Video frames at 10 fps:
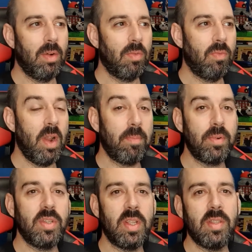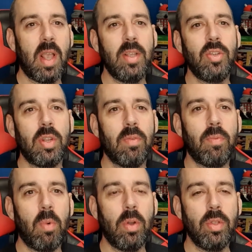representation of
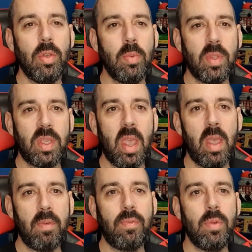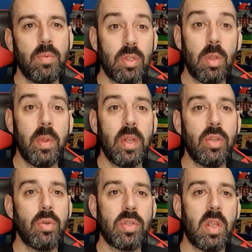what you would get if you was doing this
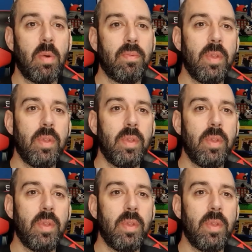yourself.